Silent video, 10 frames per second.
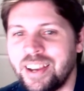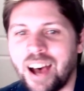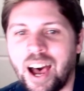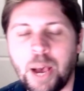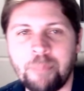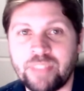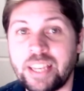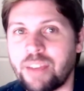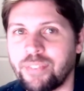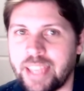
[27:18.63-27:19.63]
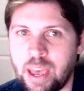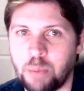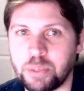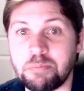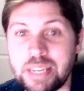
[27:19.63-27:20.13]
They definitely
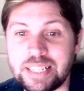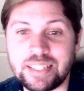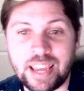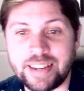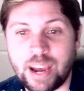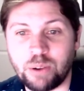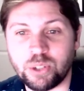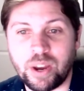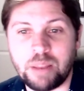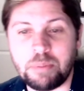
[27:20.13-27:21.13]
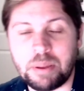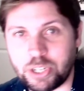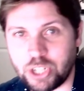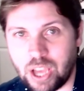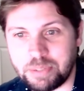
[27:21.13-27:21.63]
helped me stand out quite a bit in my
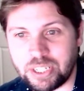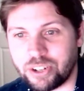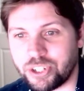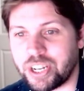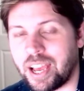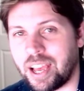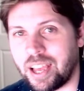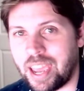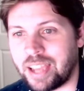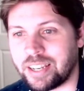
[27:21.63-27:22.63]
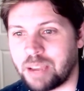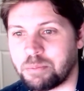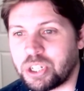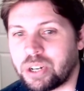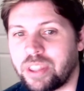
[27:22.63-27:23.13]
job search, and I'm
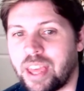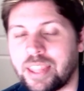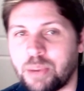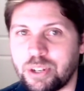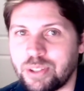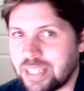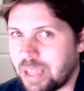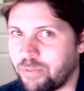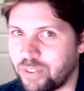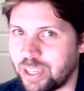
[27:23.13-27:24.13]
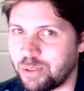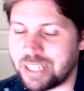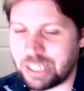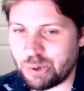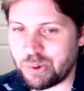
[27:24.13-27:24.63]
sure that they would do the same for you
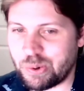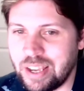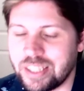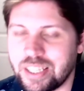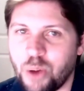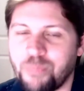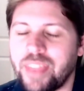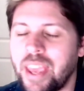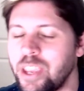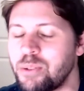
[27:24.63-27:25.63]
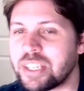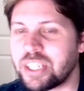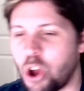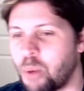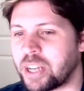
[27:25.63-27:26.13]
too. So thank you
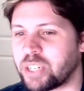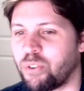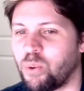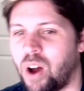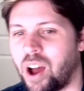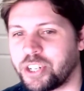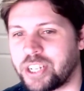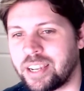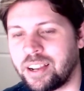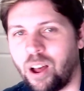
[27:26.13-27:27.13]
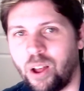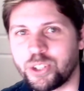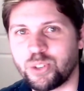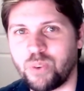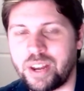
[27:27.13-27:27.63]
so much for watching all
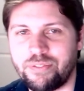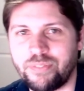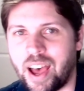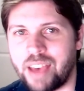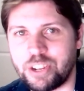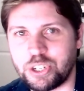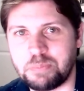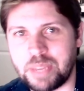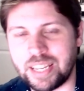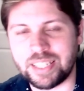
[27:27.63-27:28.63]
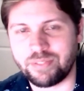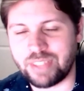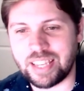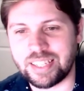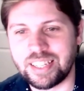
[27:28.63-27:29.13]
25-ish minutes of
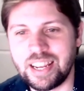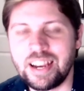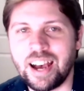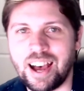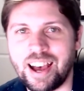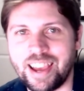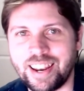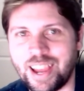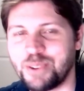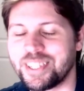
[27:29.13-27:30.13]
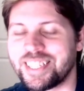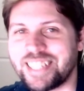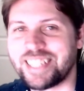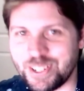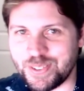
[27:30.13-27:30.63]
this, and I will see
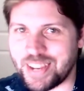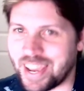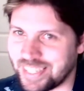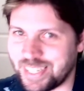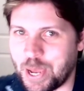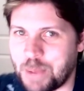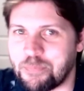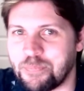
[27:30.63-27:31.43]
you next time.